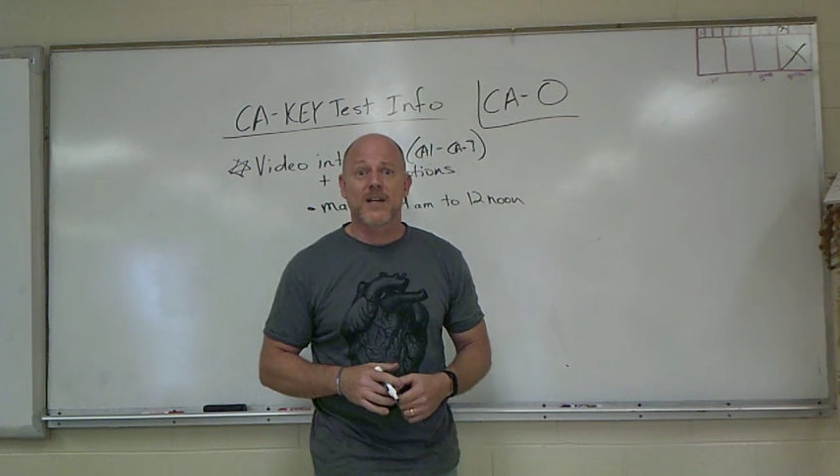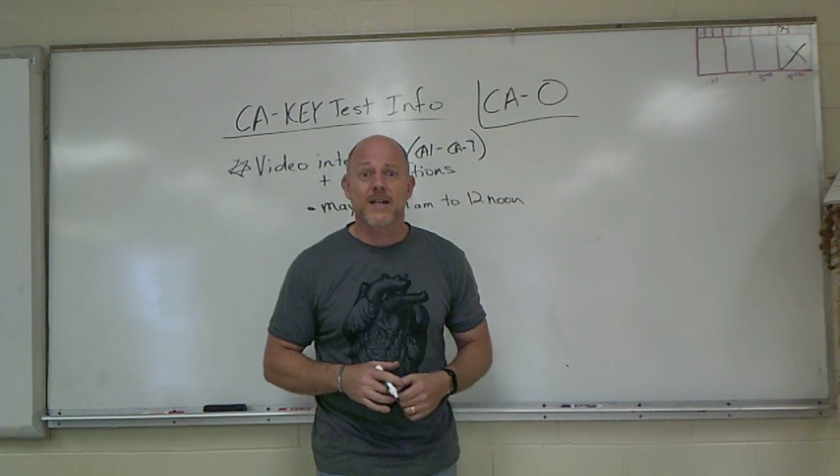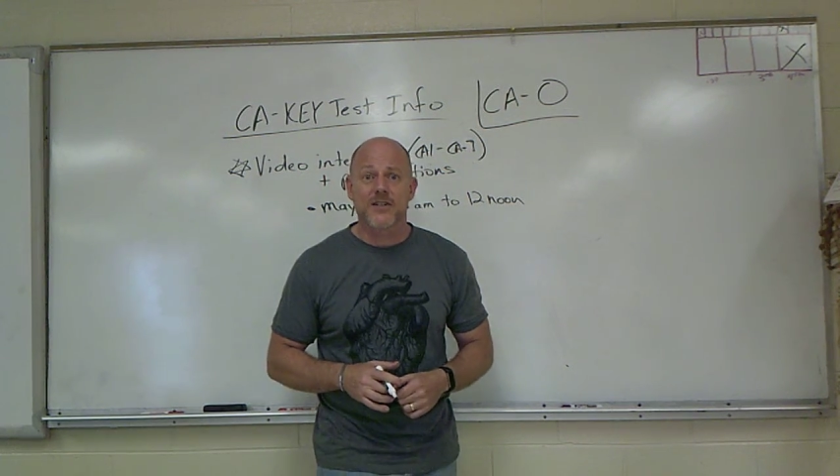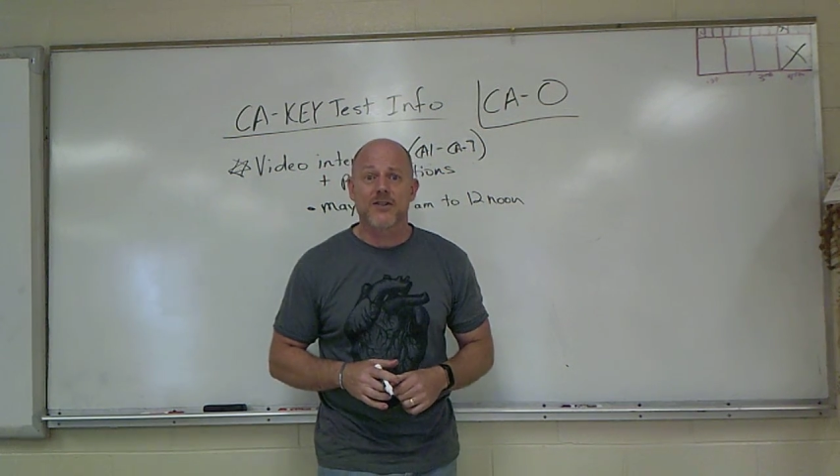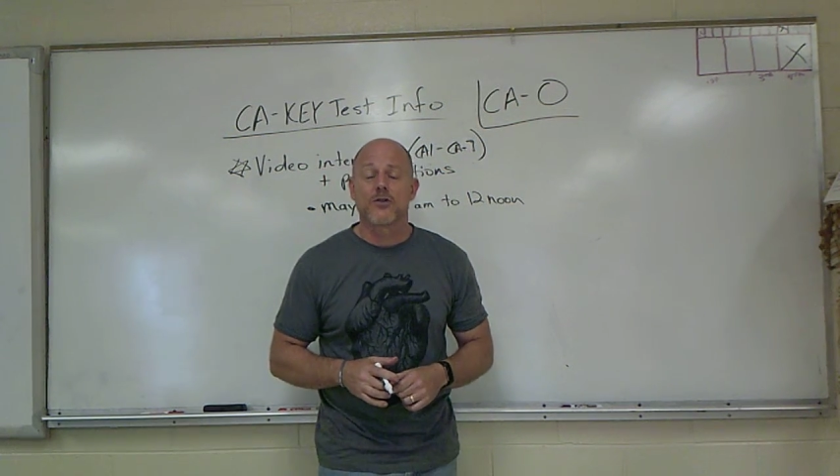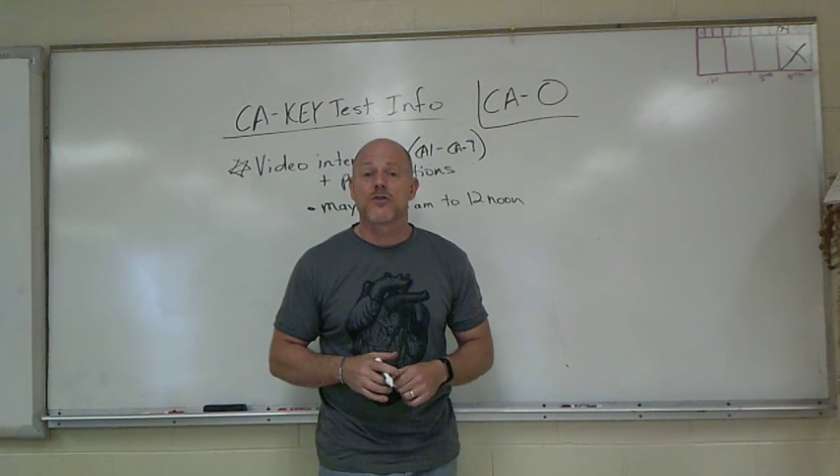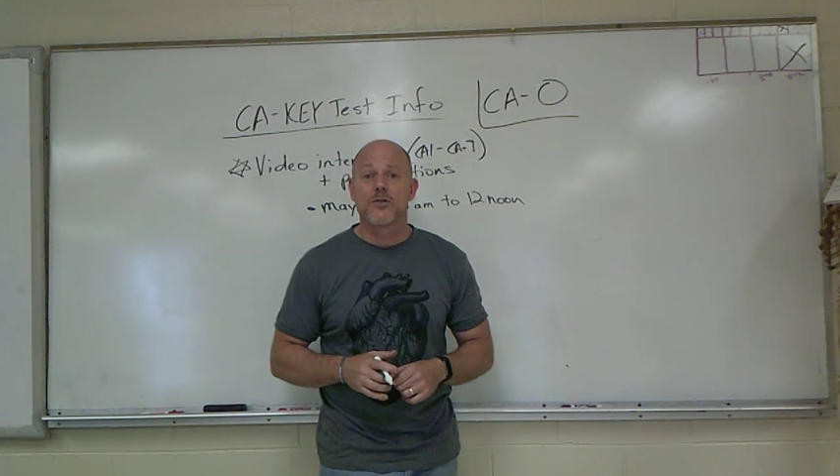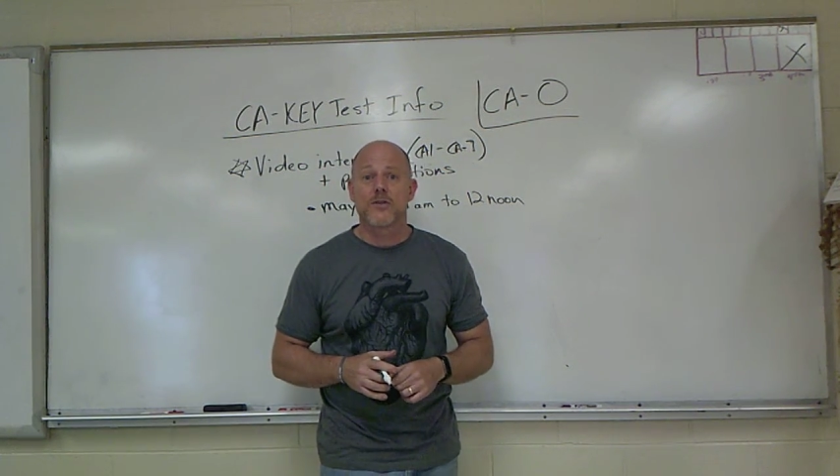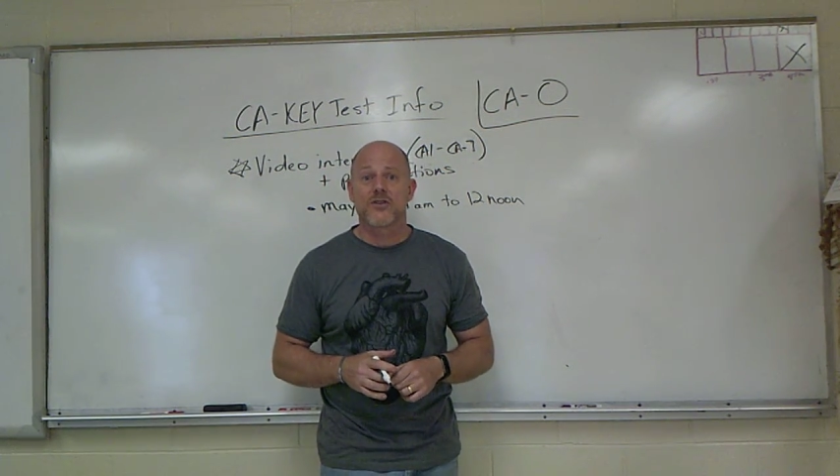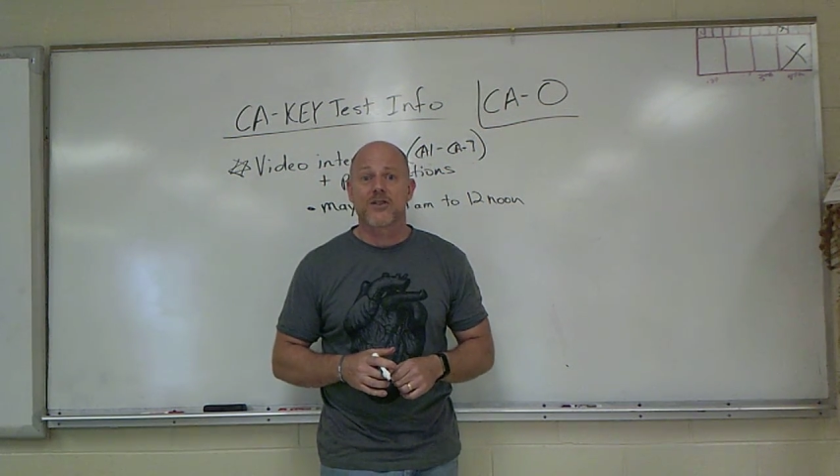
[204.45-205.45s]
test or
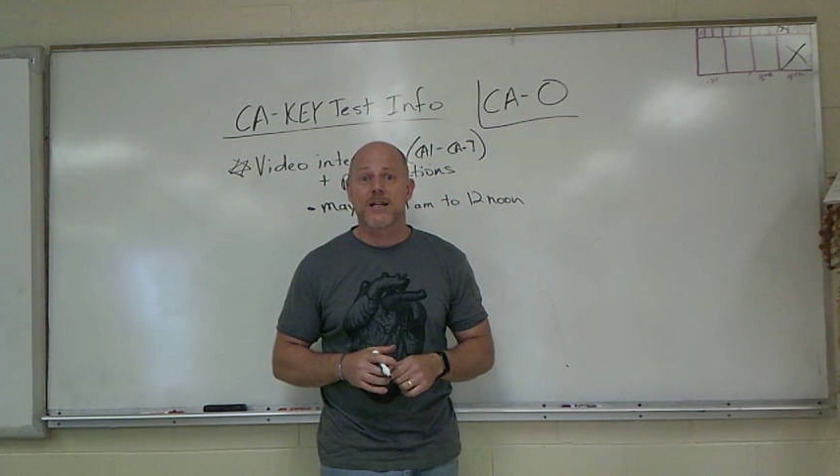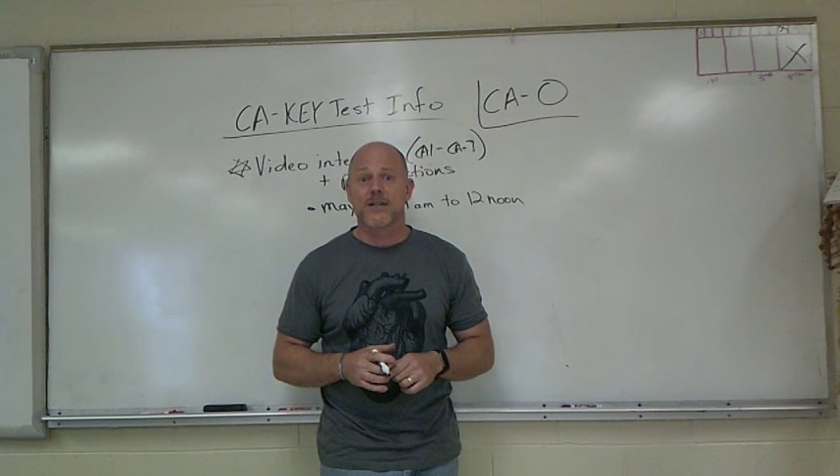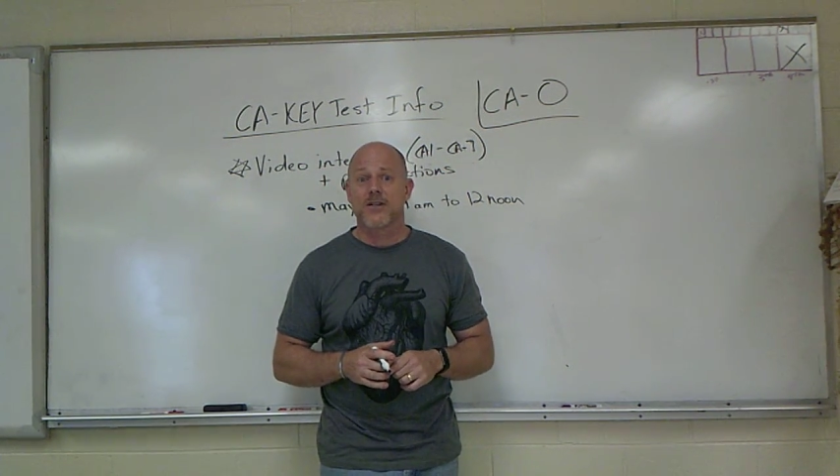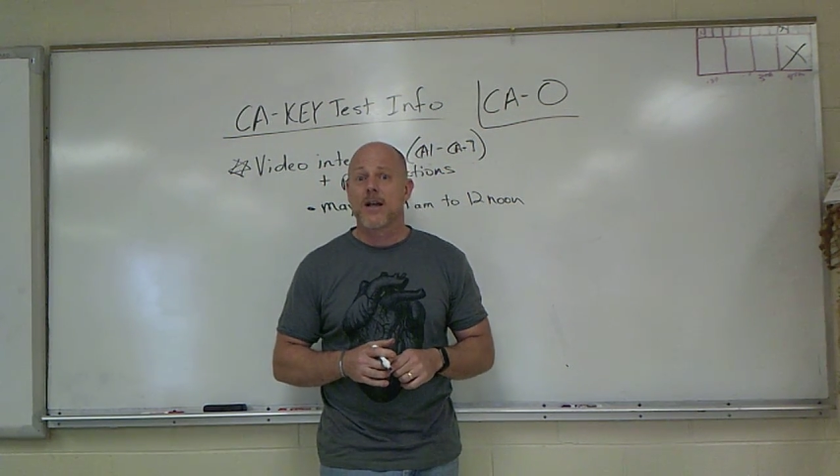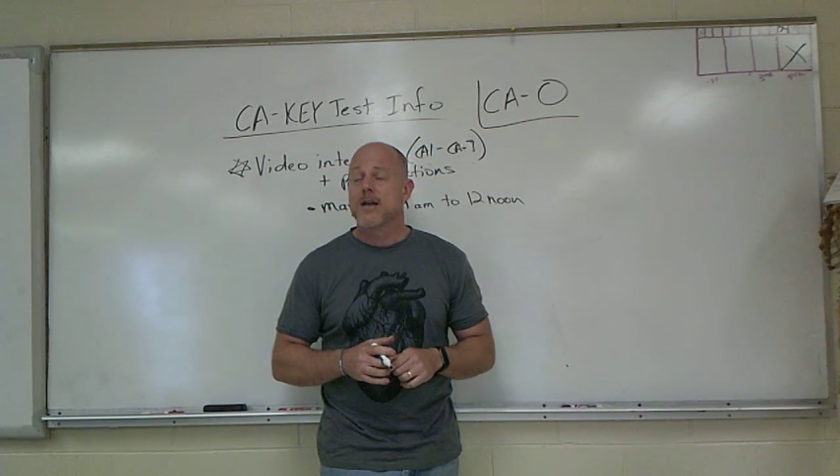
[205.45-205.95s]
do this test?